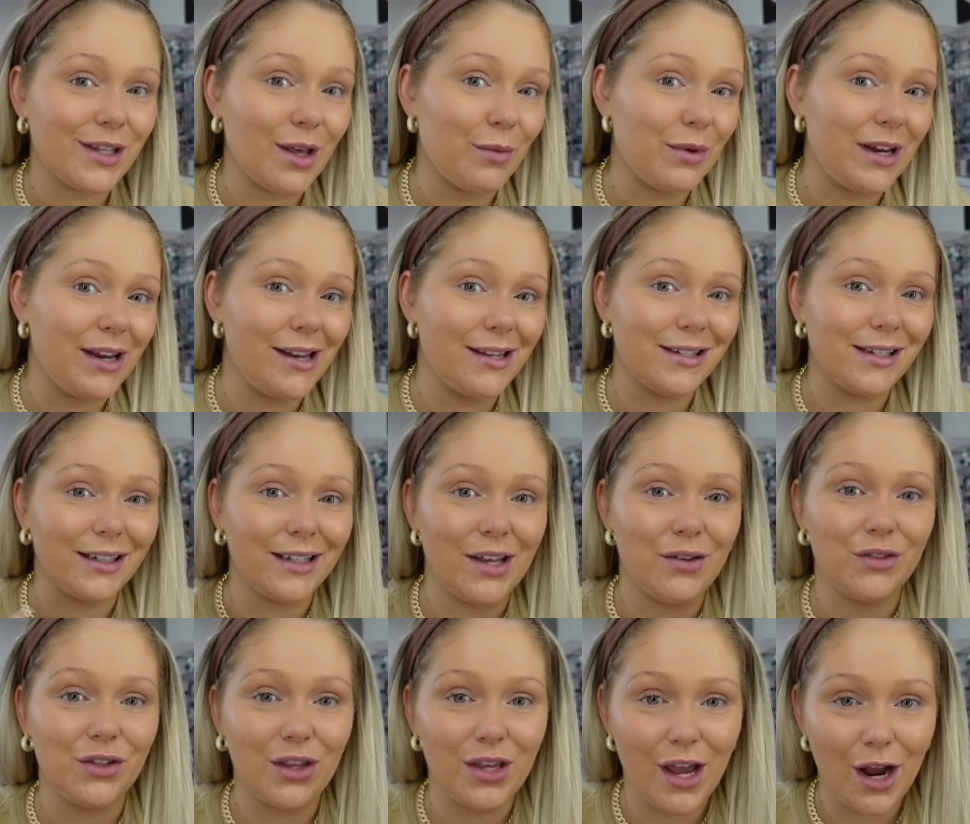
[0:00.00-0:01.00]
Then we needed to
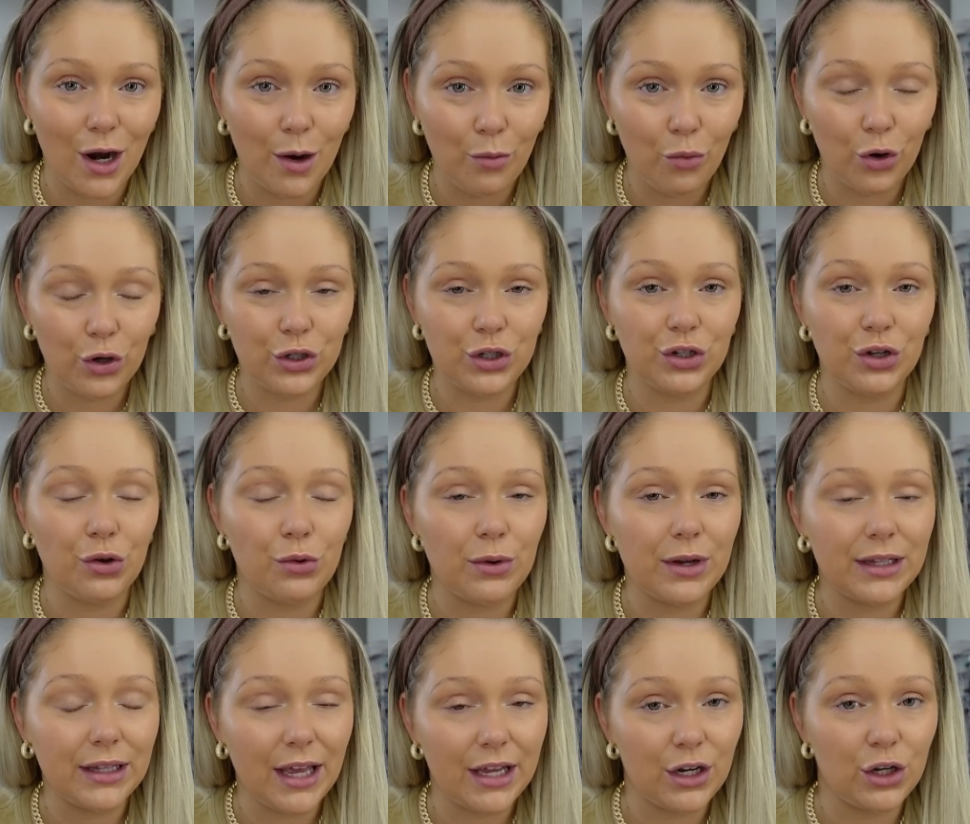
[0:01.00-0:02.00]
leave to the airport to go to
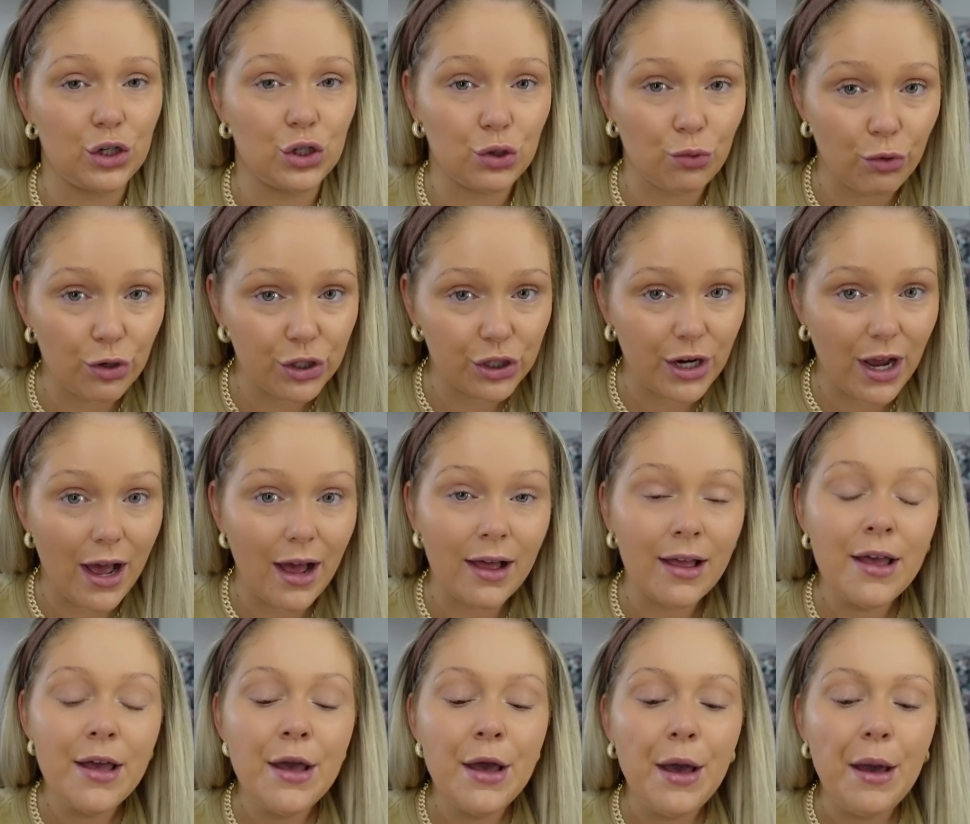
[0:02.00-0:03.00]
Atlanta,
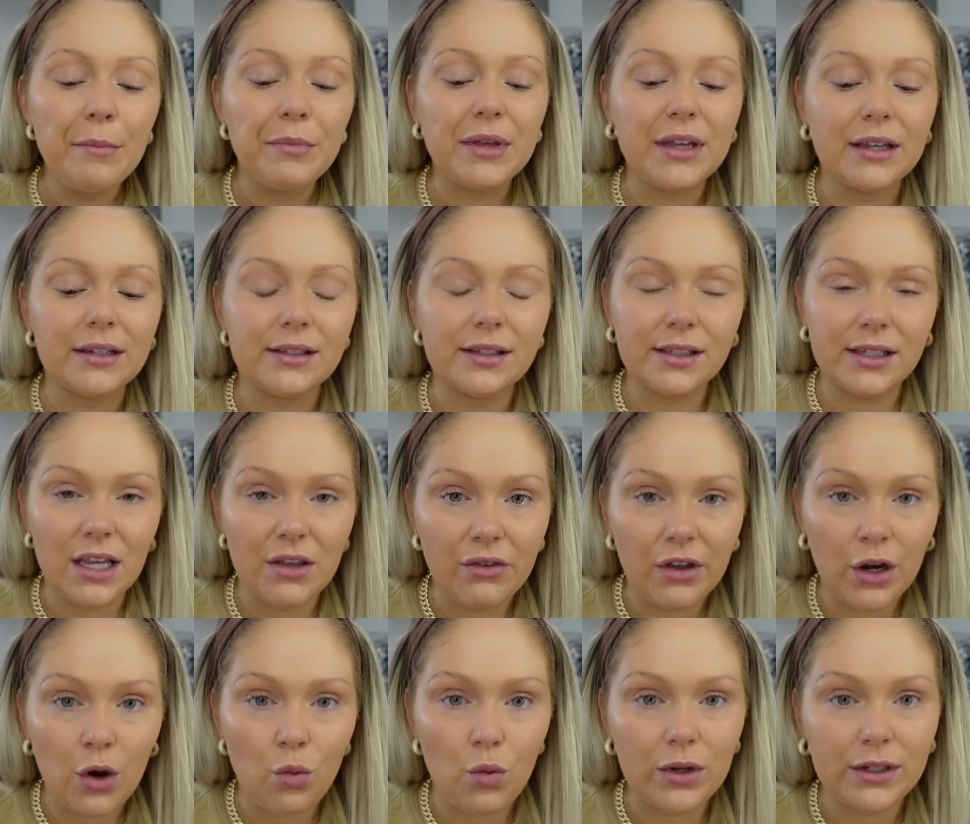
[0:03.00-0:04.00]
Georgia, because
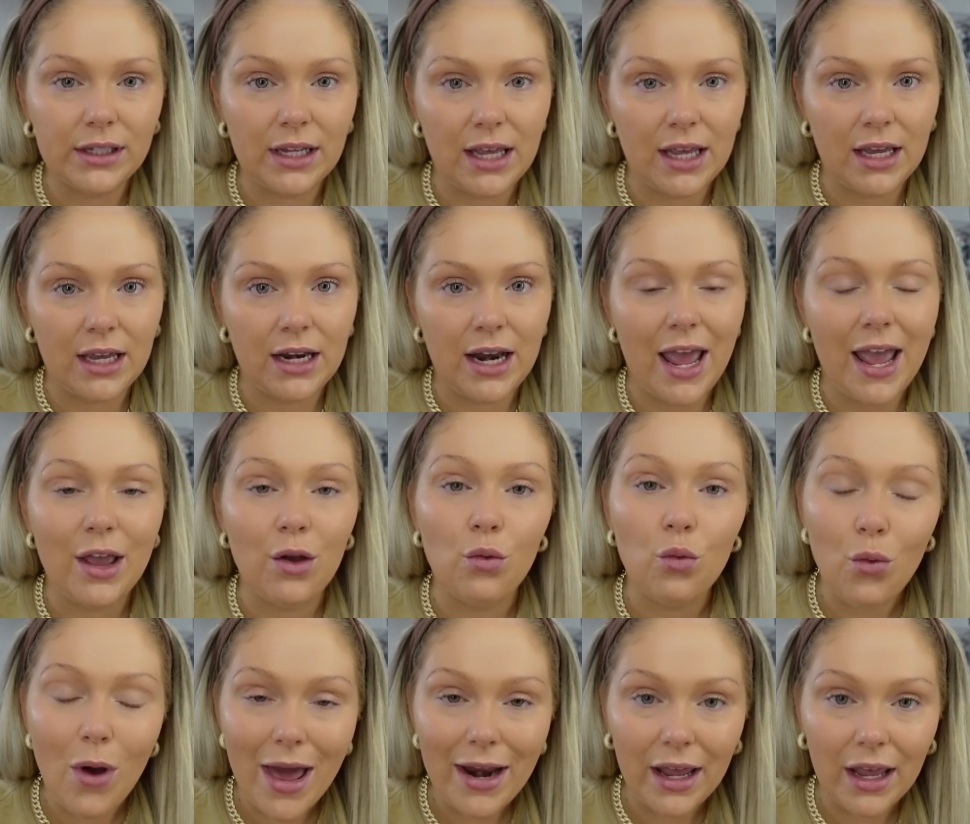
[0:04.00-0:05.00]
Steven was in a
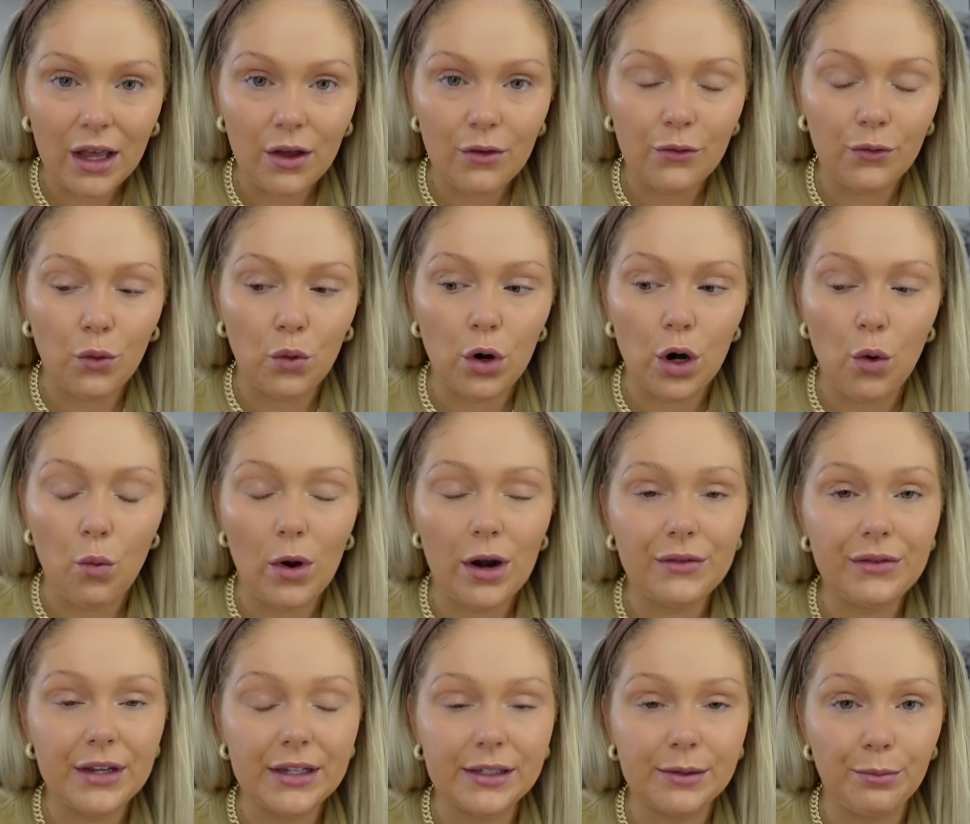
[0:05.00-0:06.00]
wedding for one
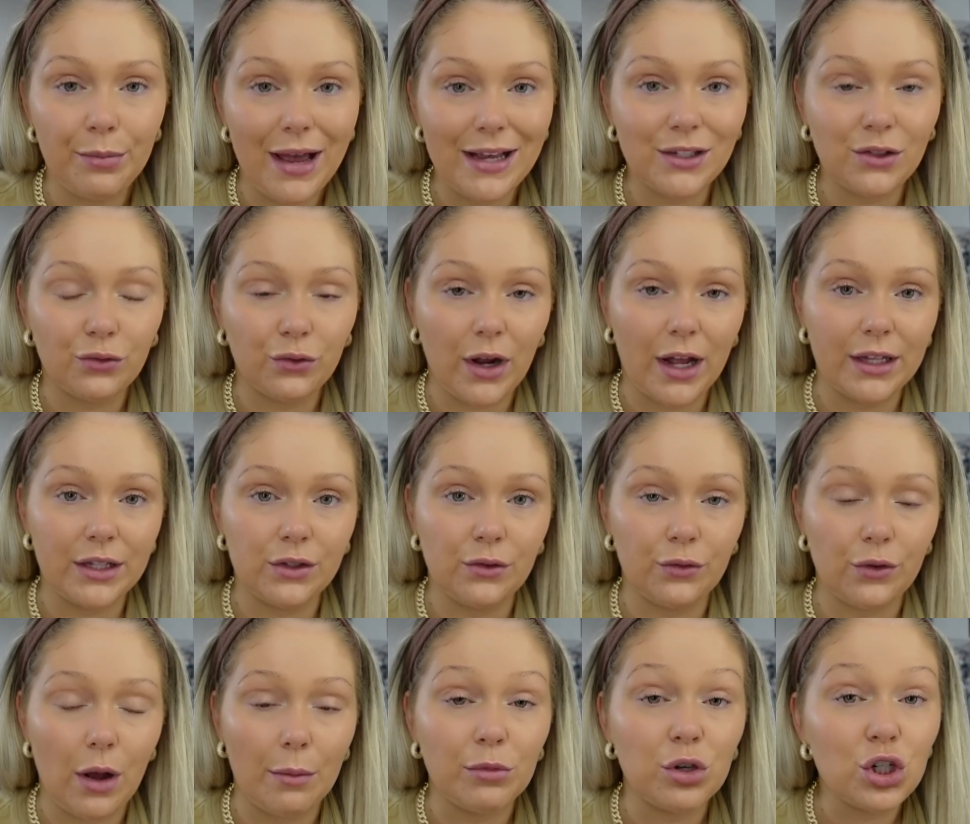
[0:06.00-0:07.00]
of his best friends
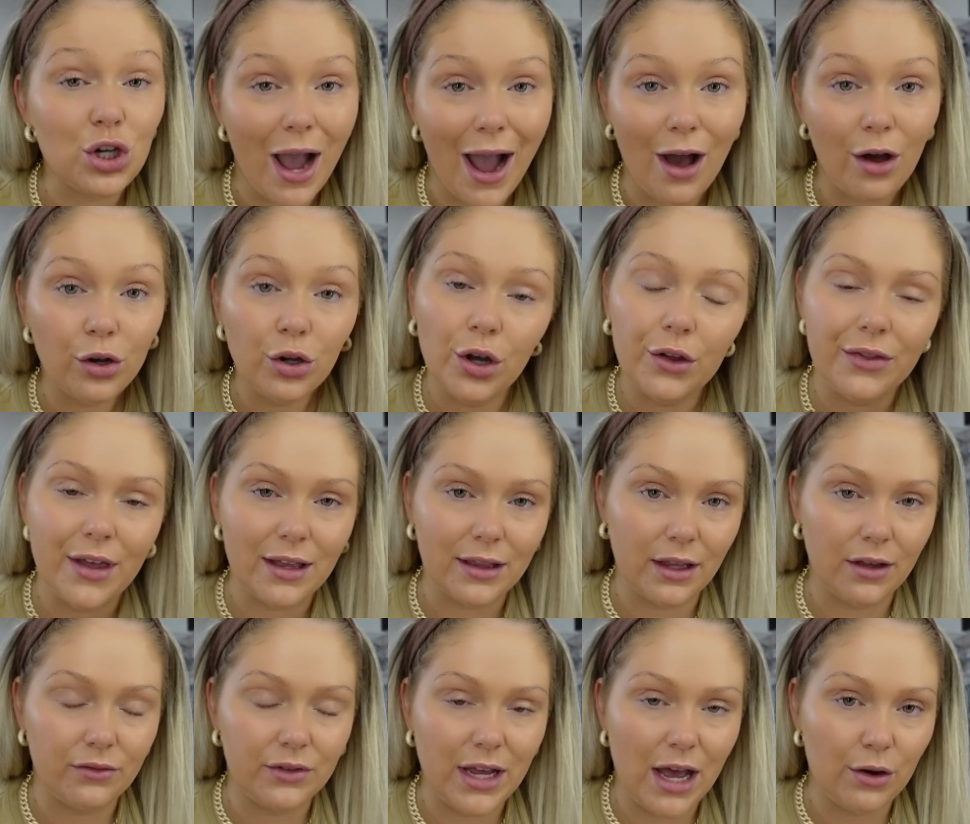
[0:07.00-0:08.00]
from childhood. They
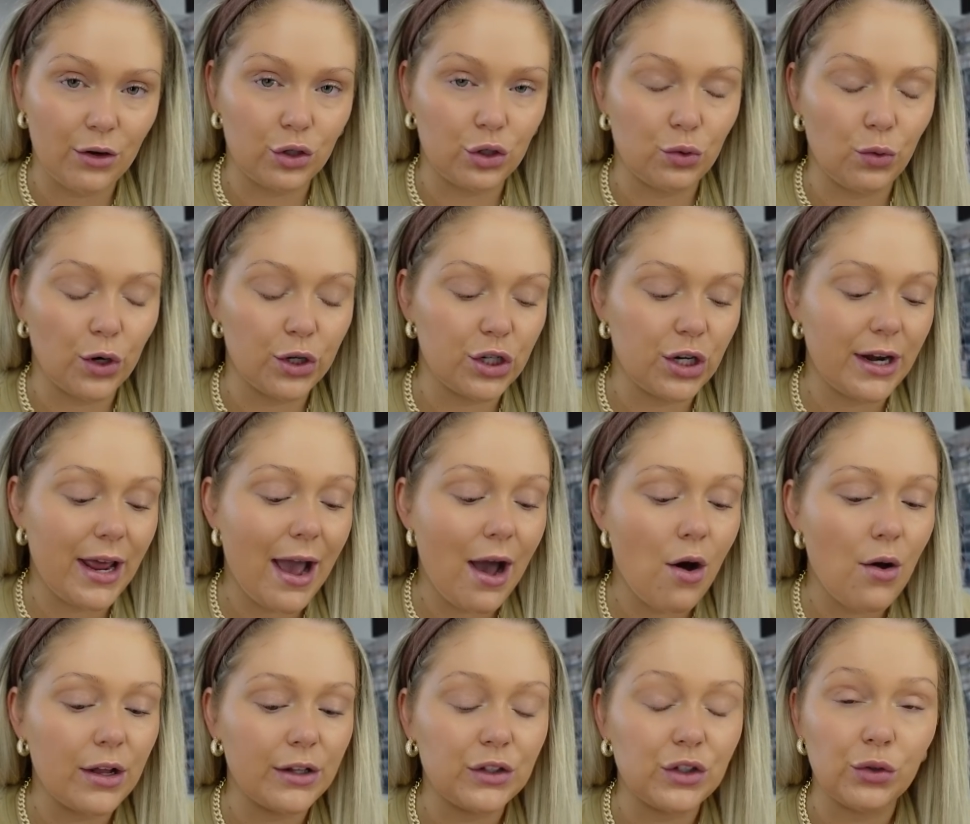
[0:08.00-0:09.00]
live down in Georgia
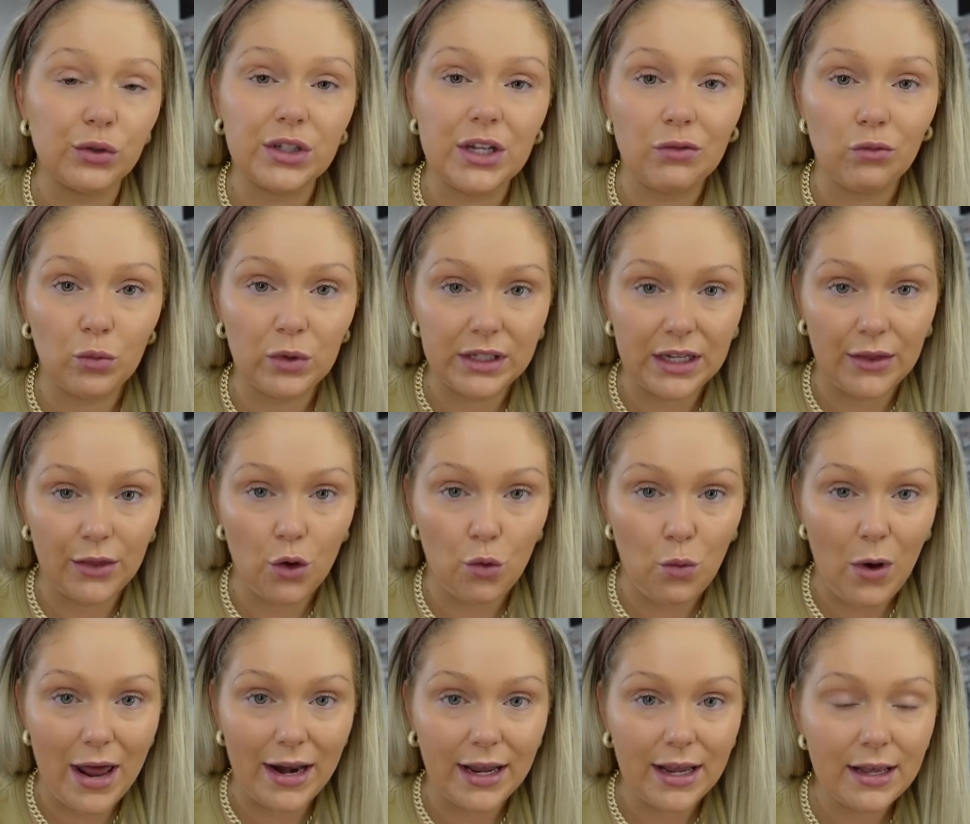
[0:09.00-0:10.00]
now. And so Steven was in the
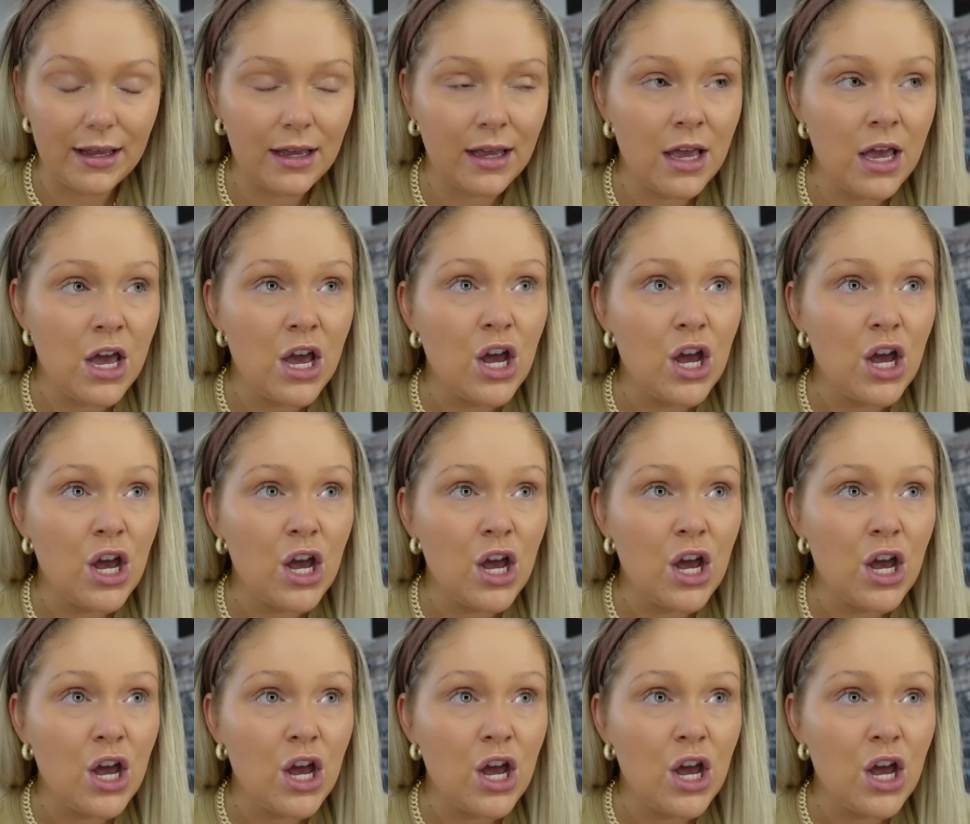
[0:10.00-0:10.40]
wedding.